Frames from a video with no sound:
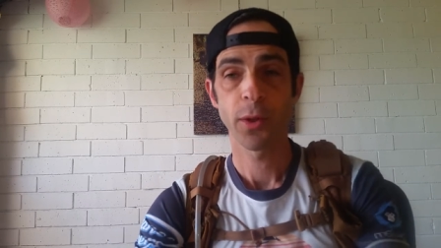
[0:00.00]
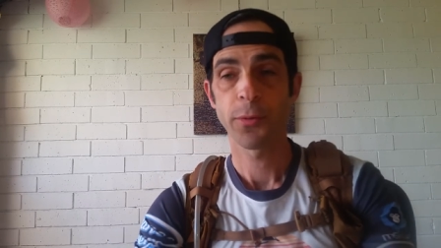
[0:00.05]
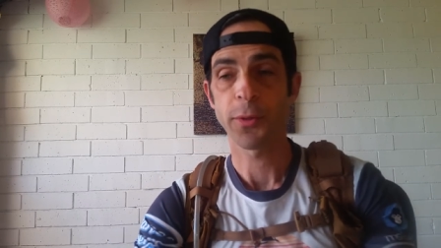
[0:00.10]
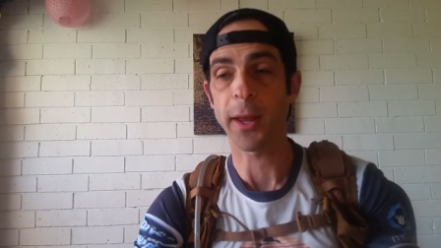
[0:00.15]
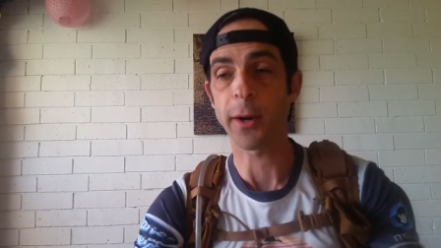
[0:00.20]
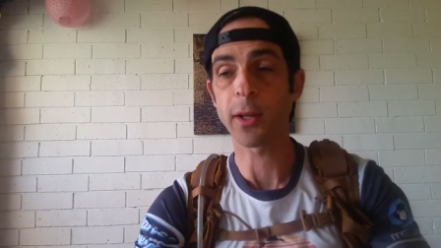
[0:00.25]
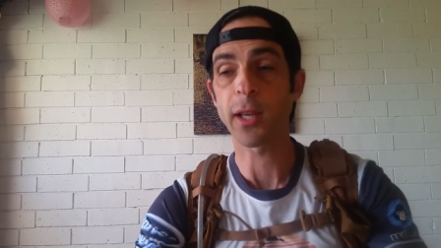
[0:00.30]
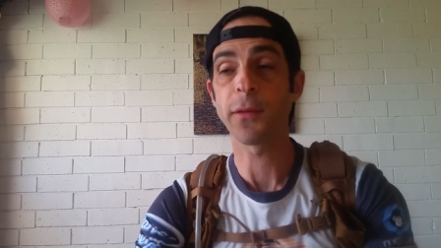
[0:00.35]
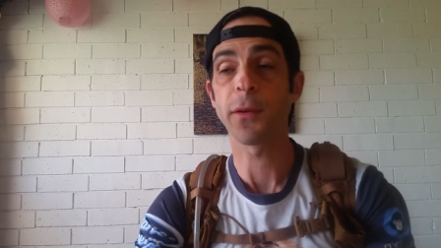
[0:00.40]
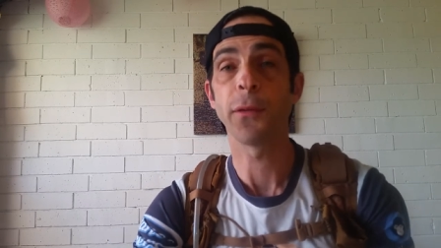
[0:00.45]

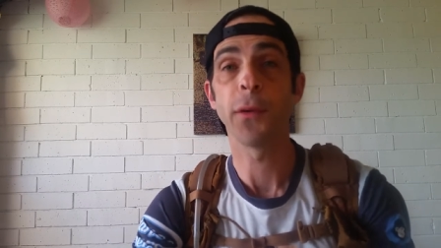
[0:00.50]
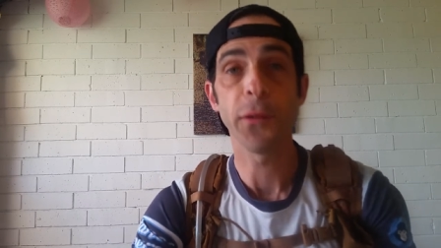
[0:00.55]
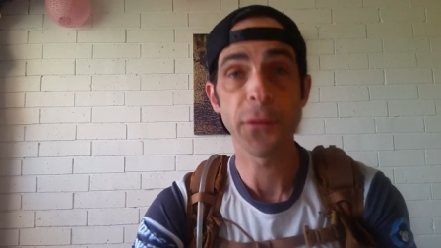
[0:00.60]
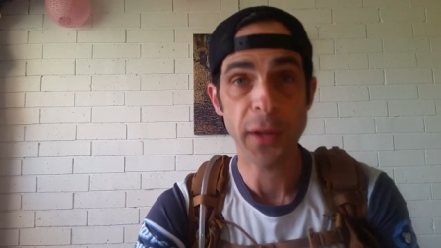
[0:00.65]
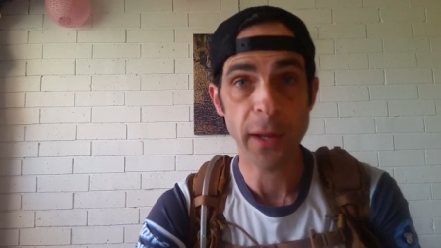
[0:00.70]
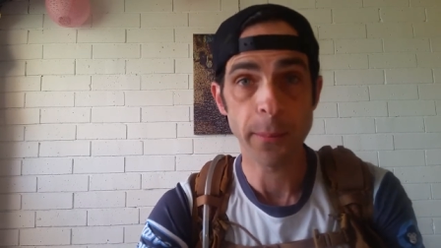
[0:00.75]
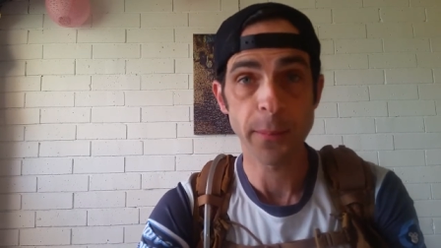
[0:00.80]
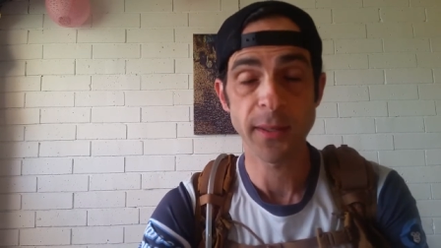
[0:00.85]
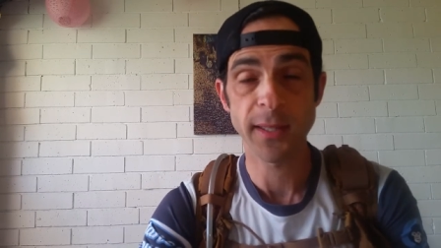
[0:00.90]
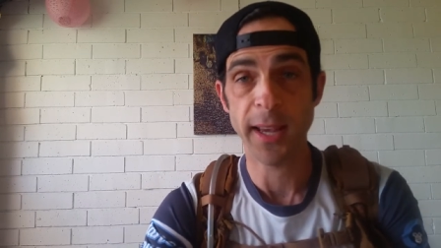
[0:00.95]
that'll give you
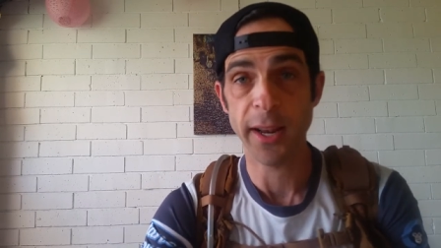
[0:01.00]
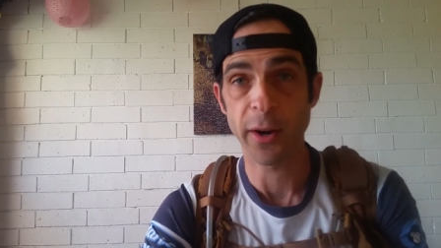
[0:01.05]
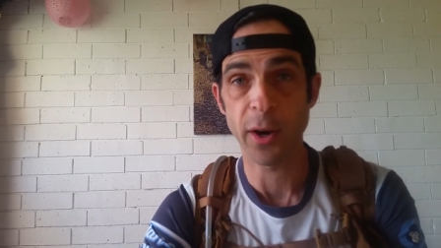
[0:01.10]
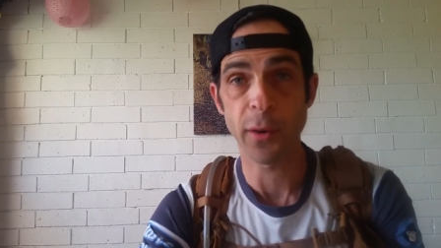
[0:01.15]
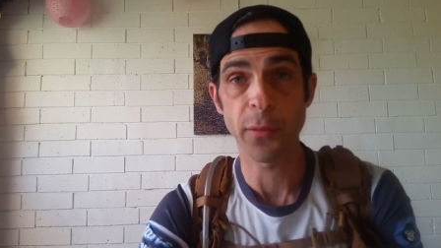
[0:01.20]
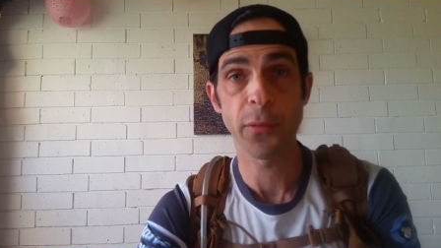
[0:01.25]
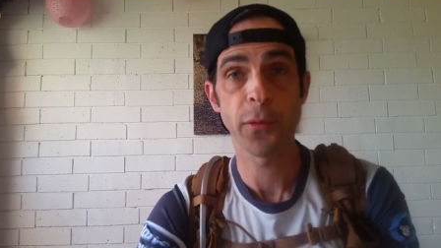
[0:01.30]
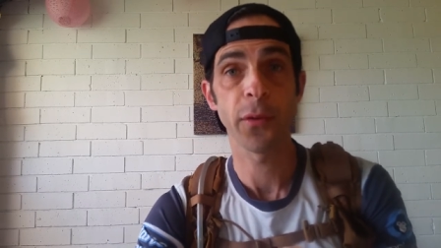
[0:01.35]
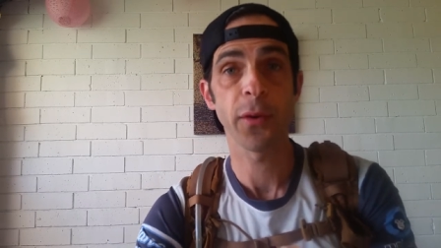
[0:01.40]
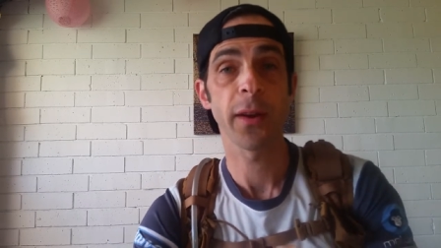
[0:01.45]
15%
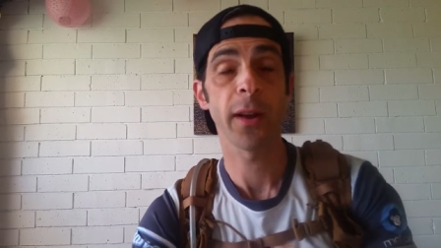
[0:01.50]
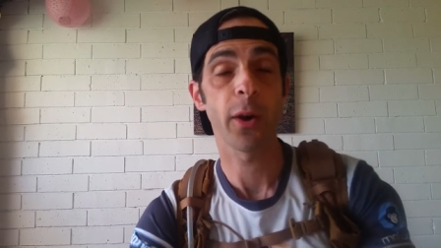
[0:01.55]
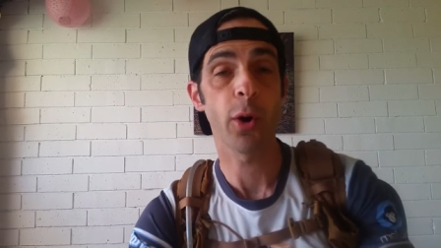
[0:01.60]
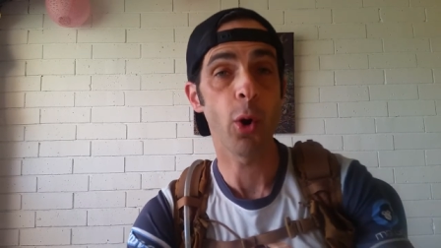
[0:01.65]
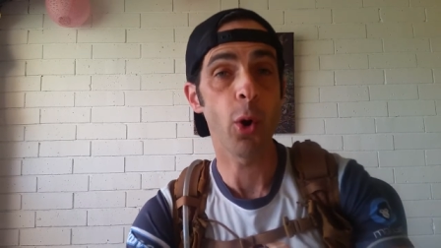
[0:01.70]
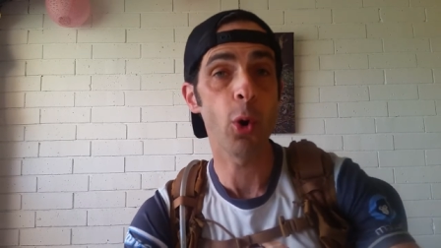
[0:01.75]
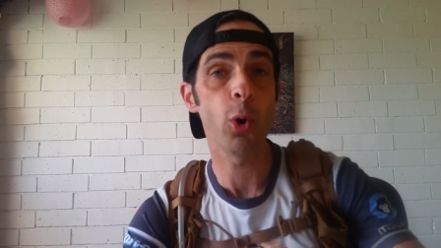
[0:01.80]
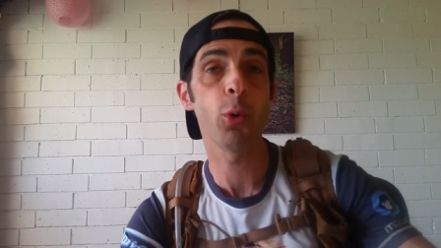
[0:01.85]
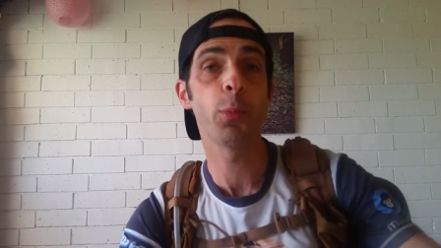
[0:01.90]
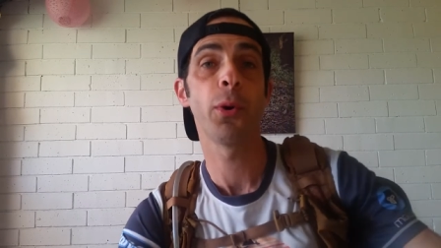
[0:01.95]
off
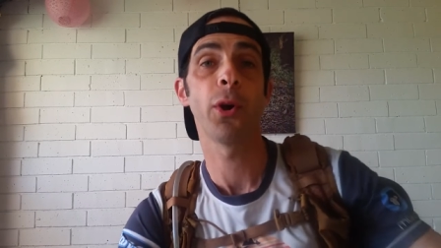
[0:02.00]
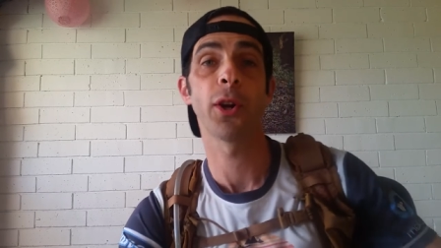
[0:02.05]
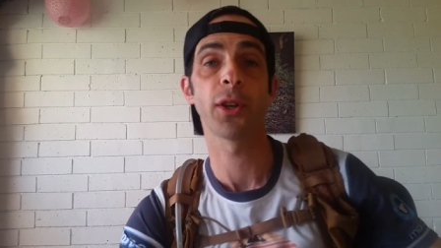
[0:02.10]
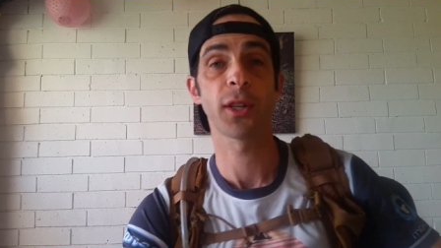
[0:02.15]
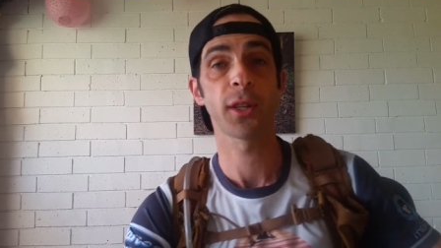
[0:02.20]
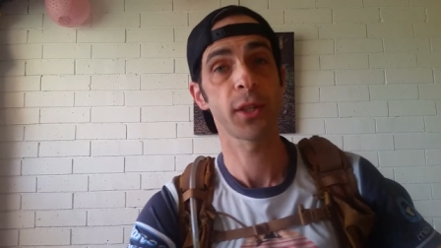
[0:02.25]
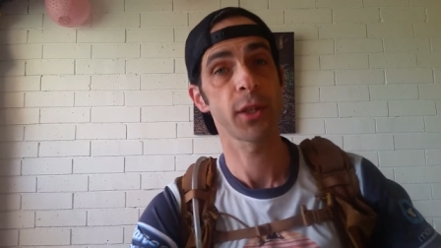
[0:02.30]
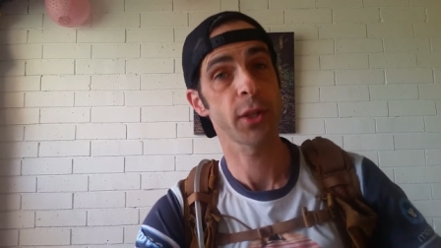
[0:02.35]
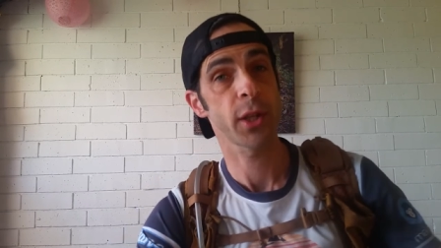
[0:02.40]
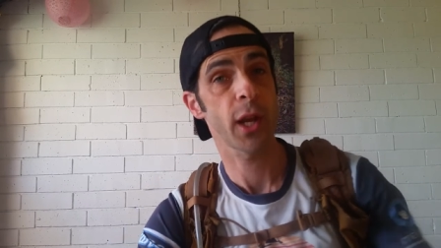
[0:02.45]
all
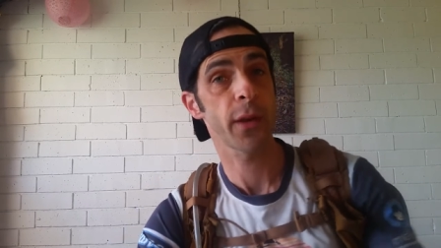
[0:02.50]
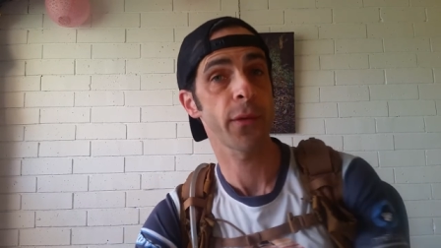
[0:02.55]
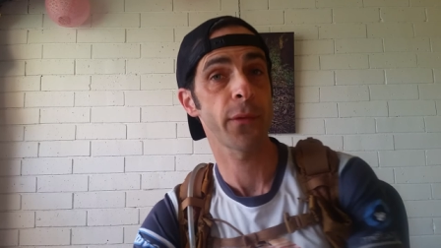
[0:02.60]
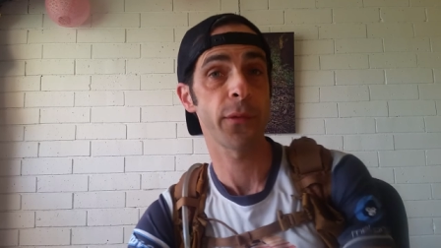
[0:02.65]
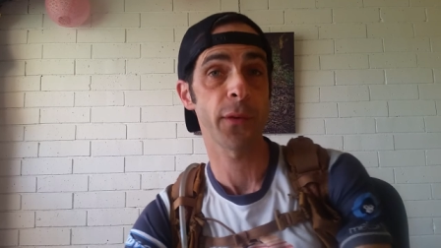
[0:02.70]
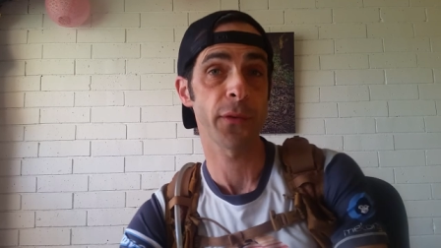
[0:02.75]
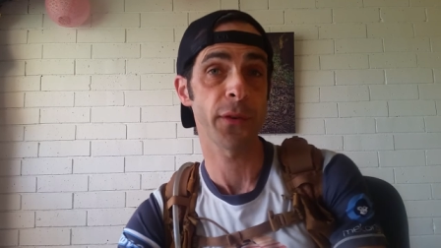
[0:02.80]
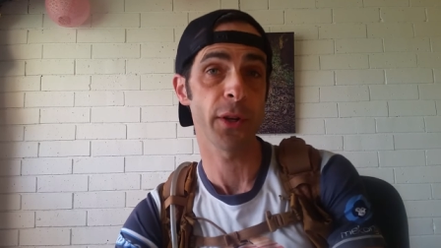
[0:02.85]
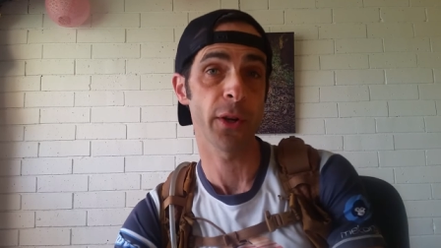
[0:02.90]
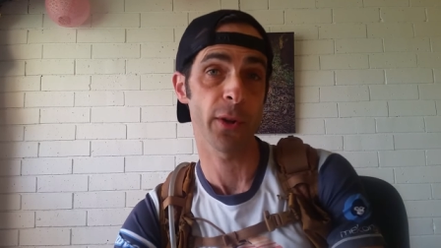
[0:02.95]
purchases over
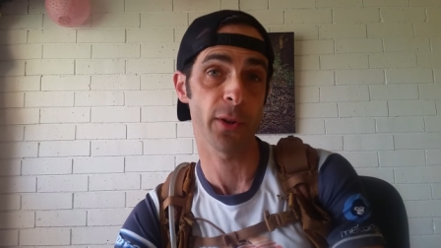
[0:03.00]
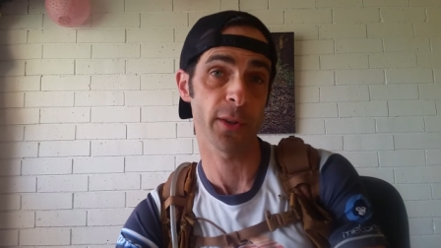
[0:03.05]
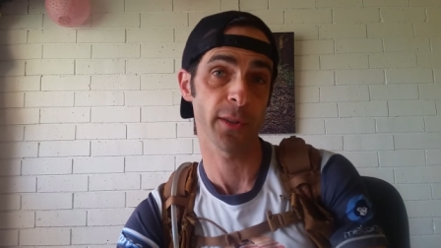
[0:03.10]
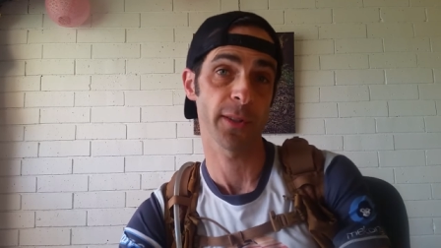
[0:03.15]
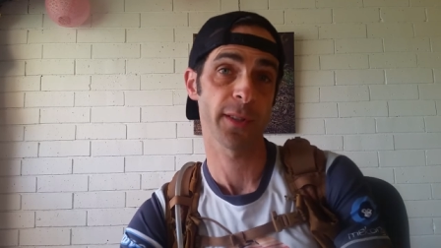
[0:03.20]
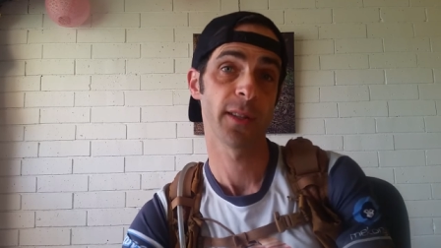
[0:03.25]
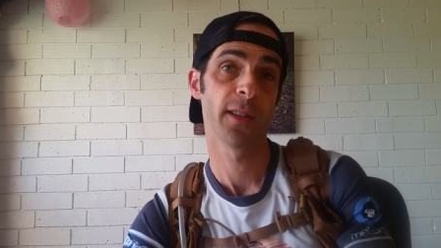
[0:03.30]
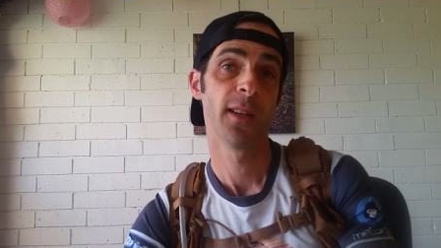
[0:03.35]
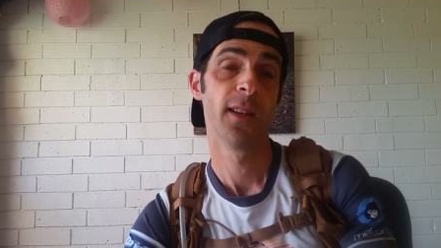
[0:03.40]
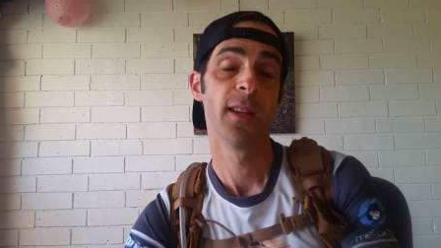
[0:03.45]

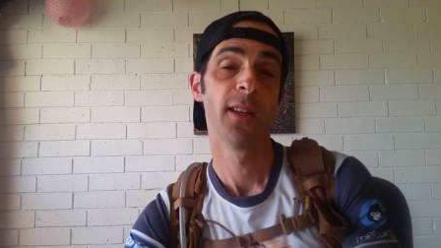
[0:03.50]
$50.